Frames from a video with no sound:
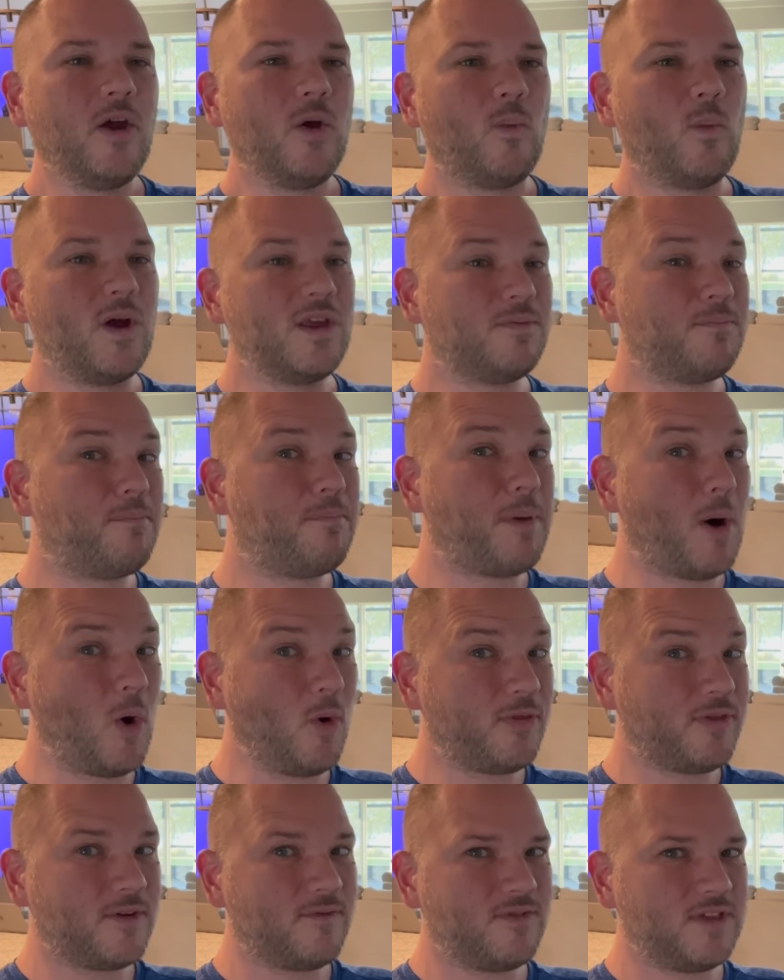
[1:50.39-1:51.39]
with
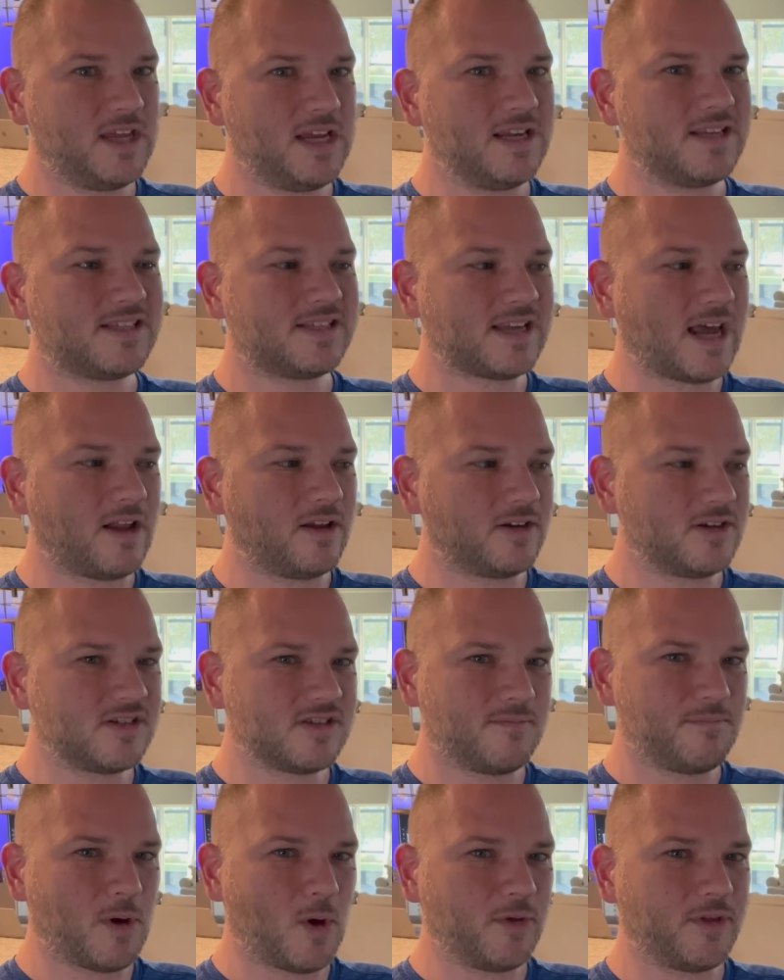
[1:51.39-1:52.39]
both of these
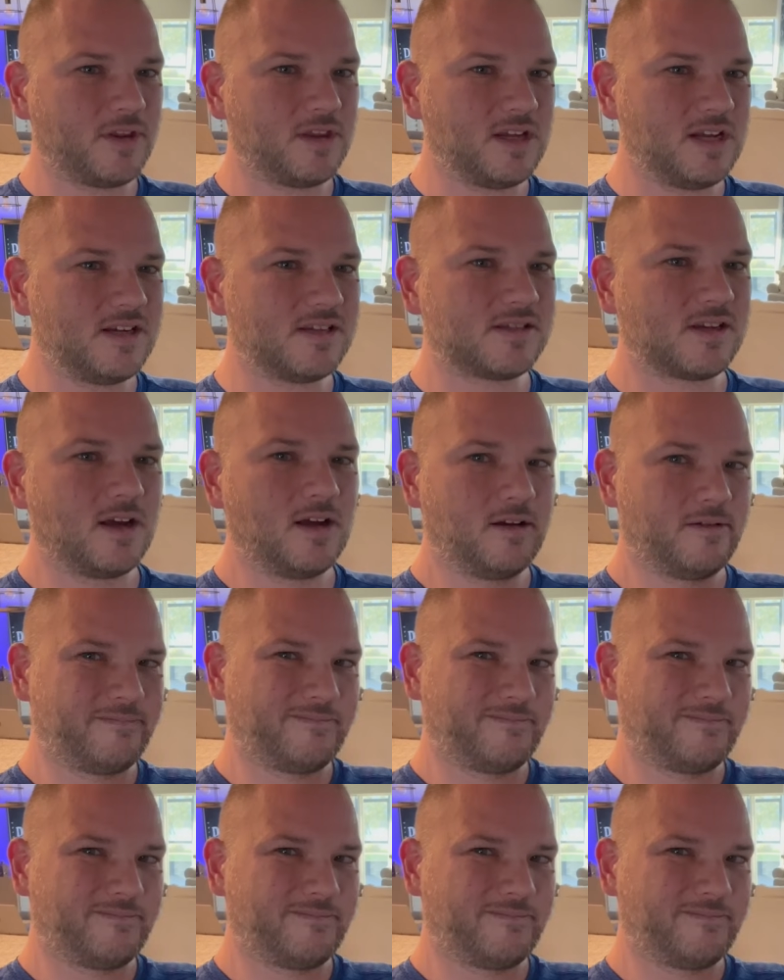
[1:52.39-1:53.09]
sellers and both of these